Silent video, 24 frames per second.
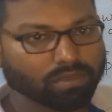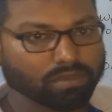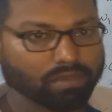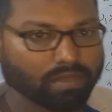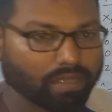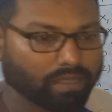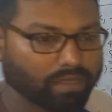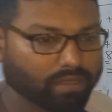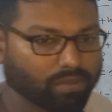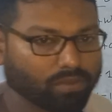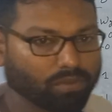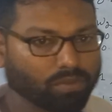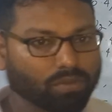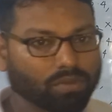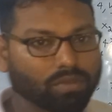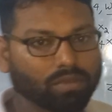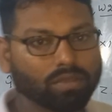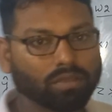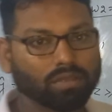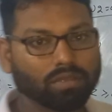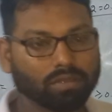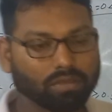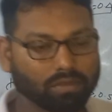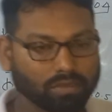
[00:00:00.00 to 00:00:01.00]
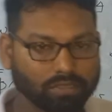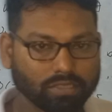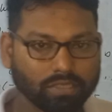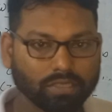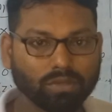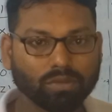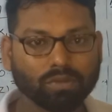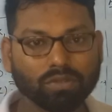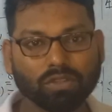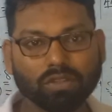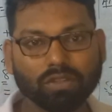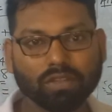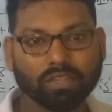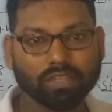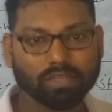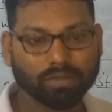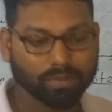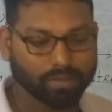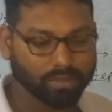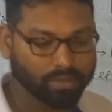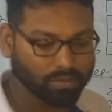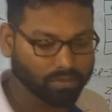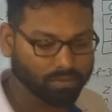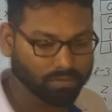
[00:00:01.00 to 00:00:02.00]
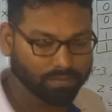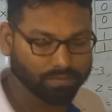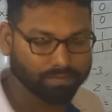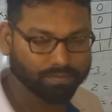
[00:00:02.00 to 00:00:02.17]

Thank you. See you in the next video.